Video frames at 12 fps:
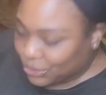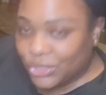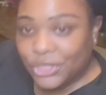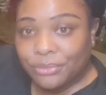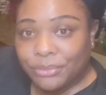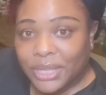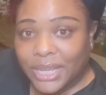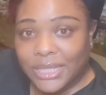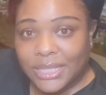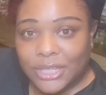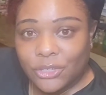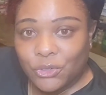those to me
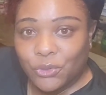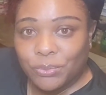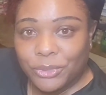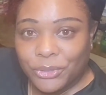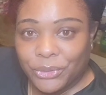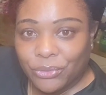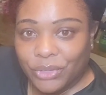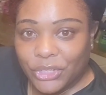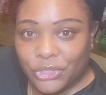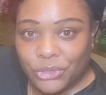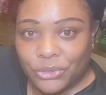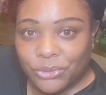at
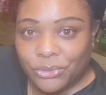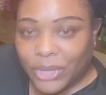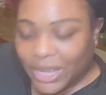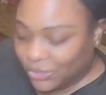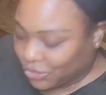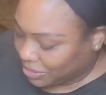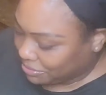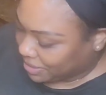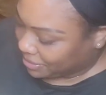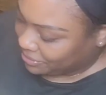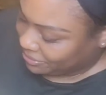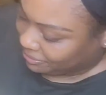
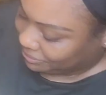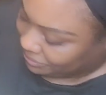tcooper32@gmail.